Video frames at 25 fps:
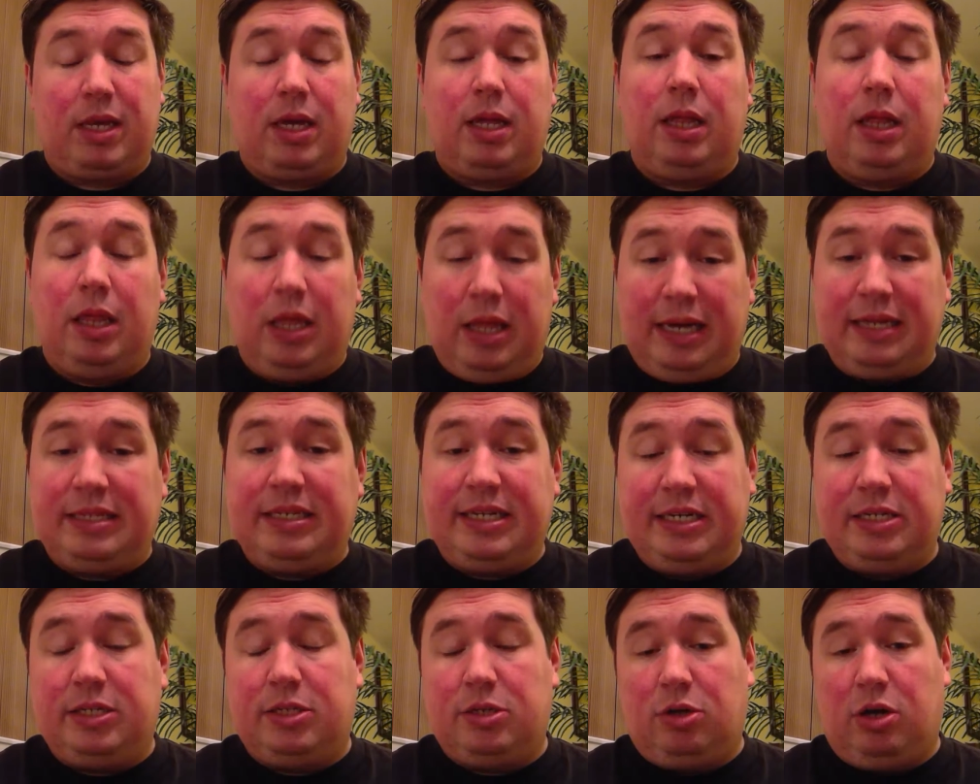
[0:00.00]
That
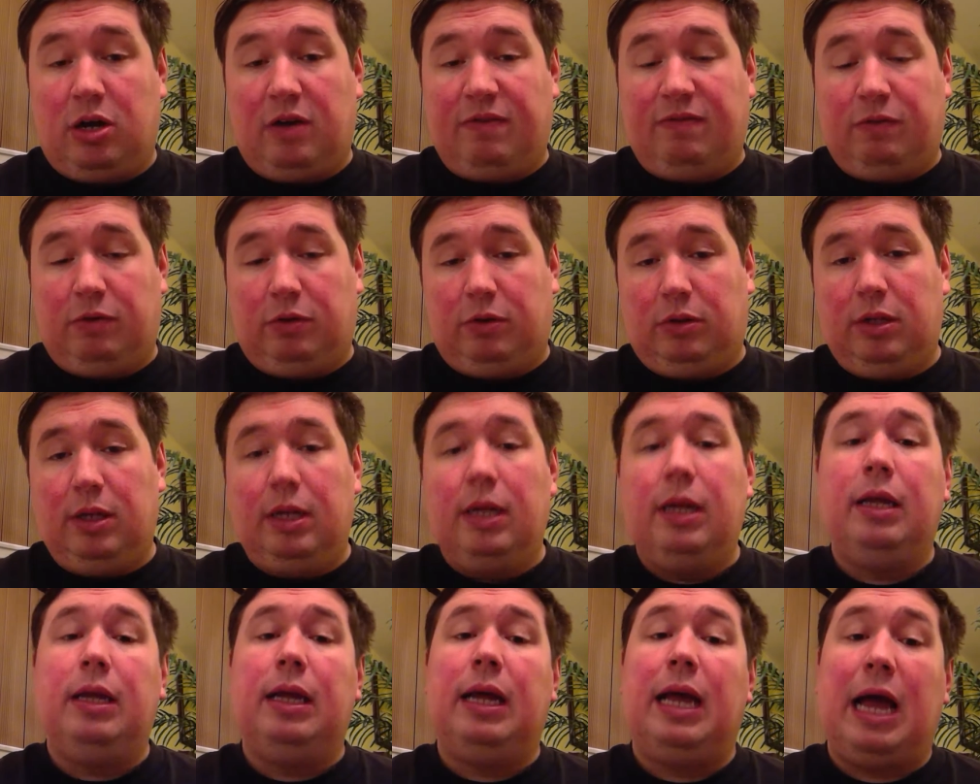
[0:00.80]
tasted awful.
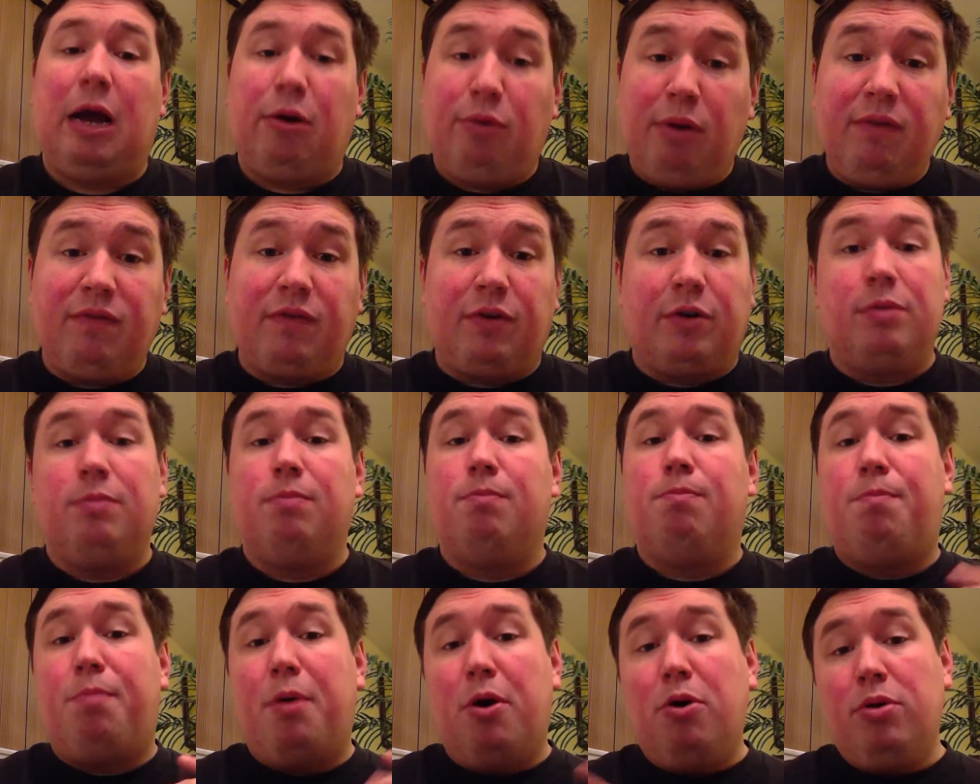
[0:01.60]
However,
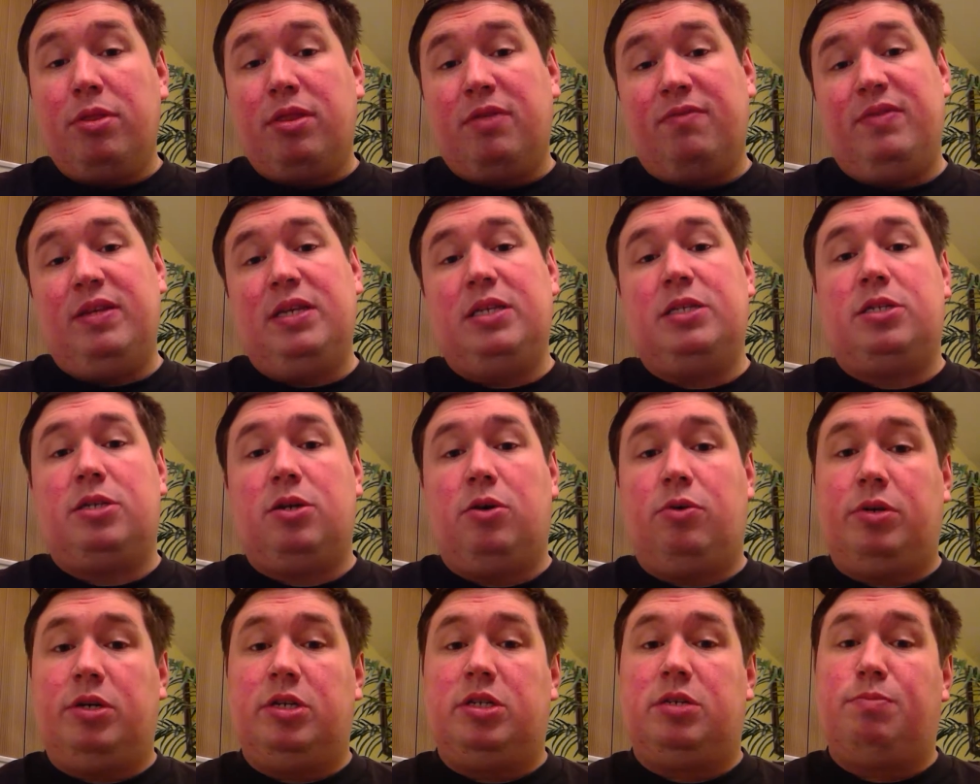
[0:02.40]
both of these
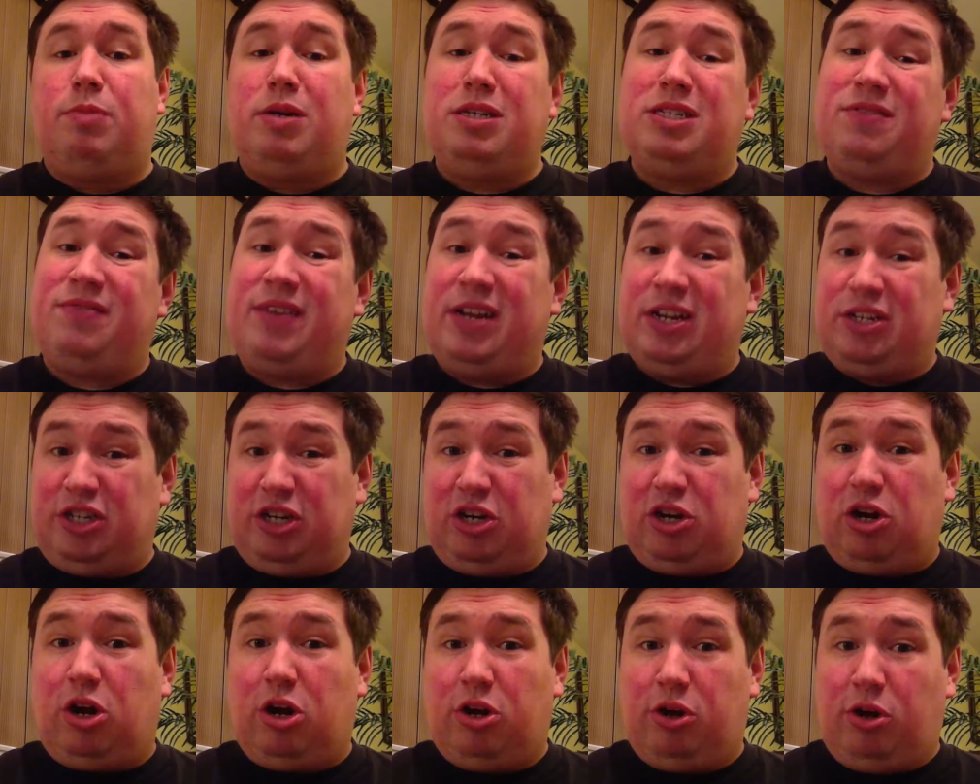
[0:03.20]
sodas must have actually
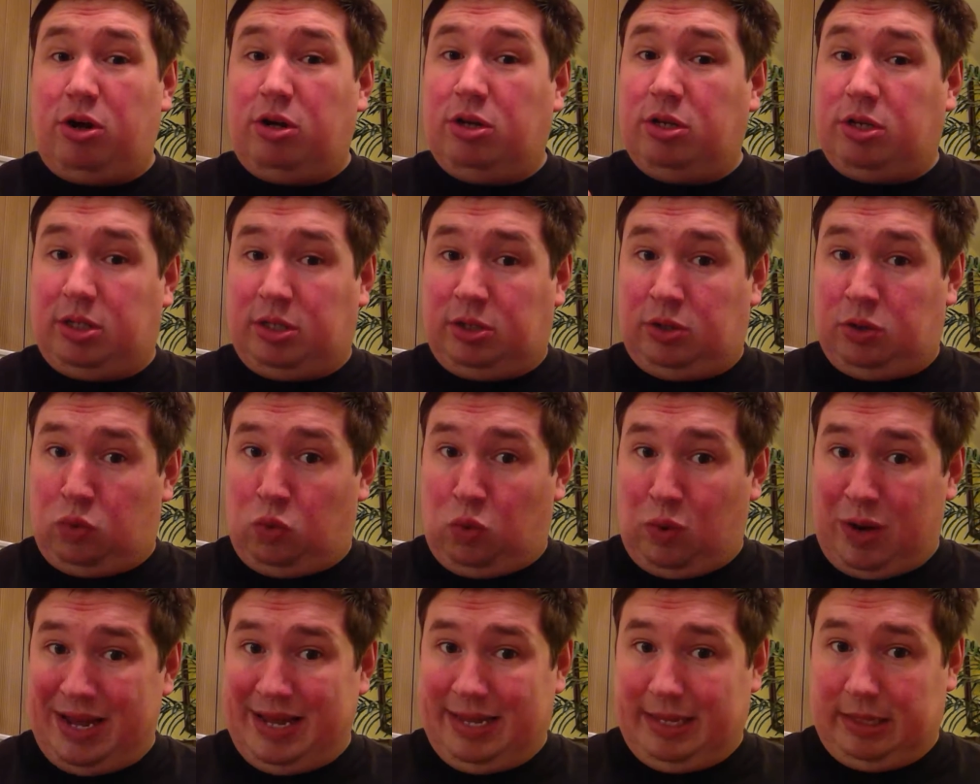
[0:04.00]
caught on
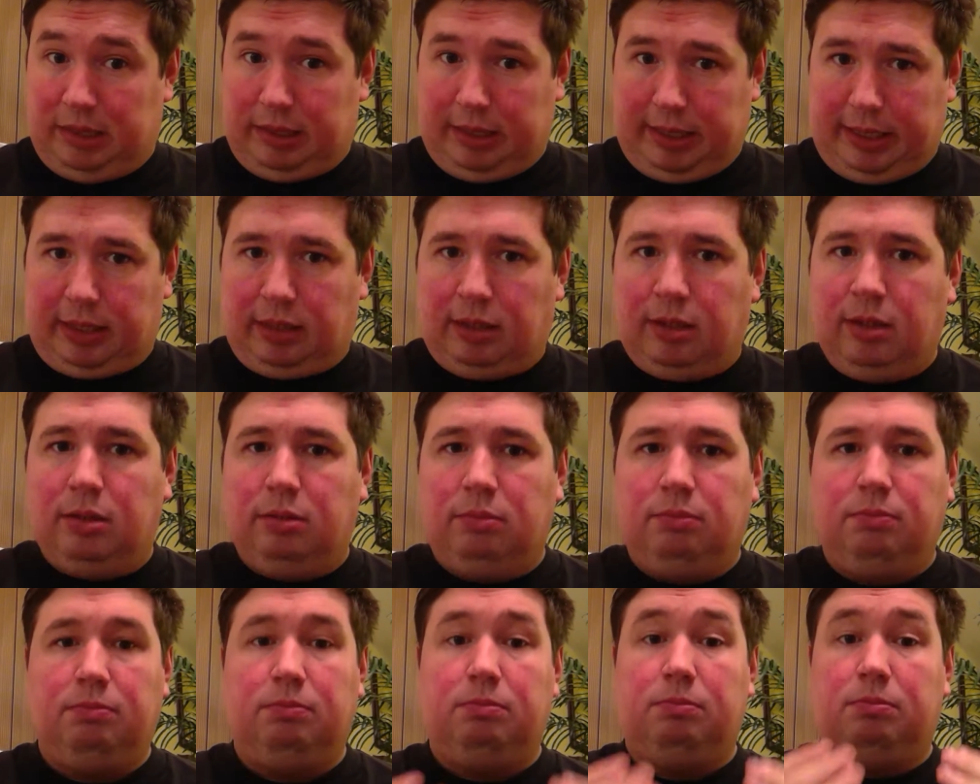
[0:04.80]
quietly.
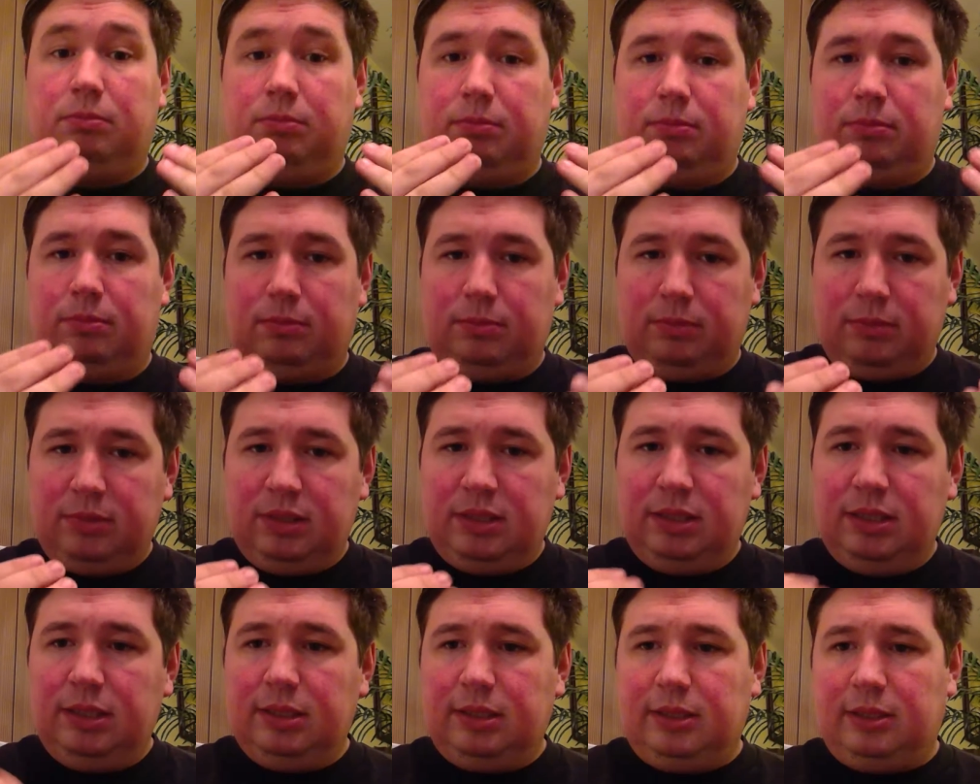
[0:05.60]

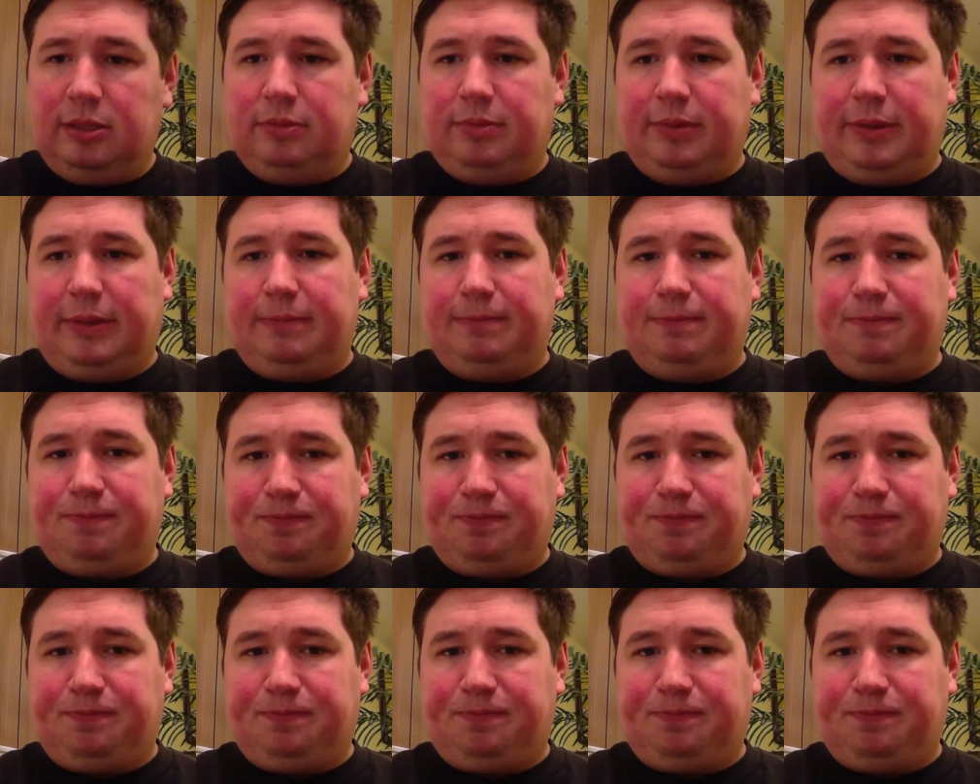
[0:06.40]
Excuse me.